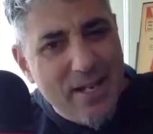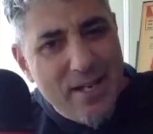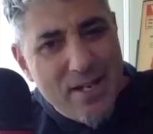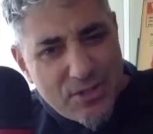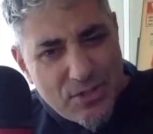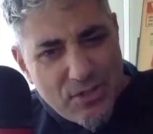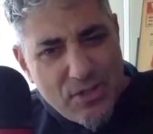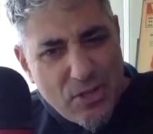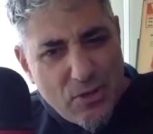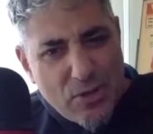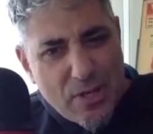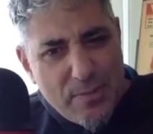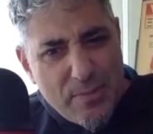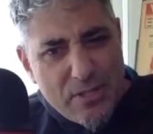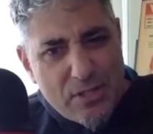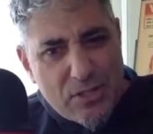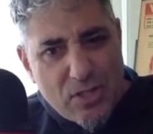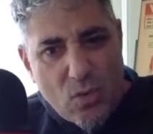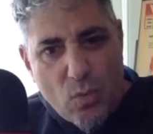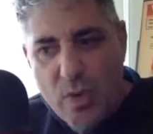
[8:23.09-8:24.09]
So you know what I mean?
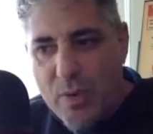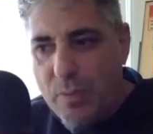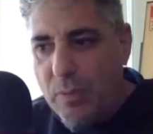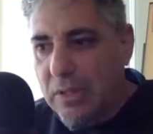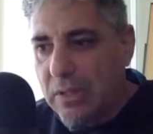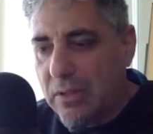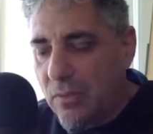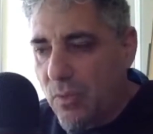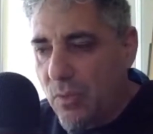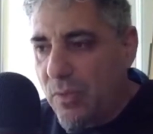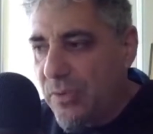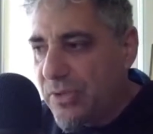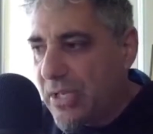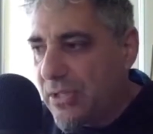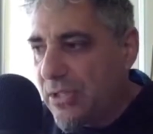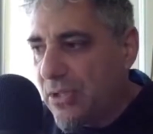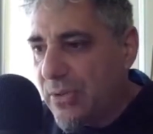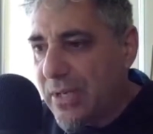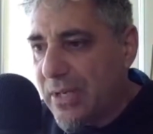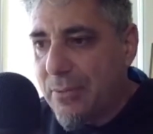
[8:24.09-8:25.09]
So what was I
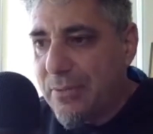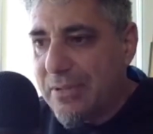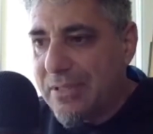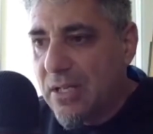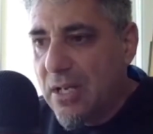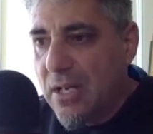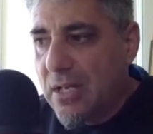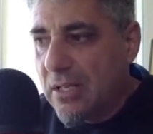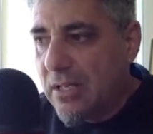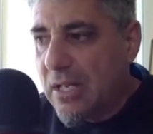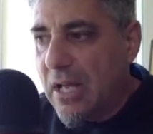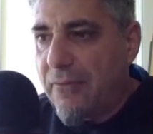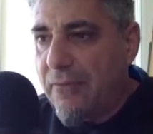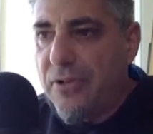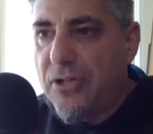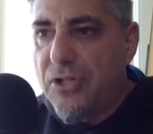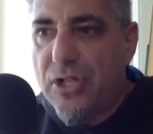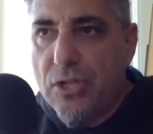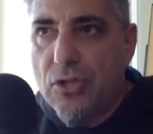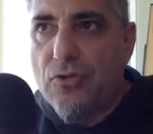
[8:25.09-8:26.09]
doing? I was
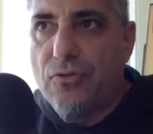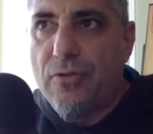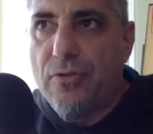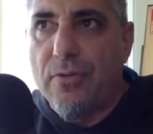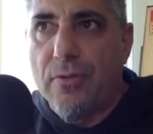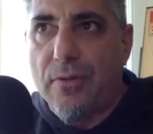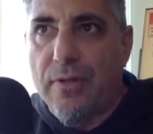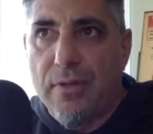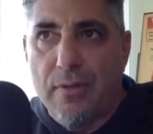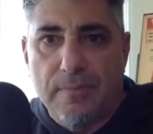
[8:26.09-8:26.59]
leveraging truth.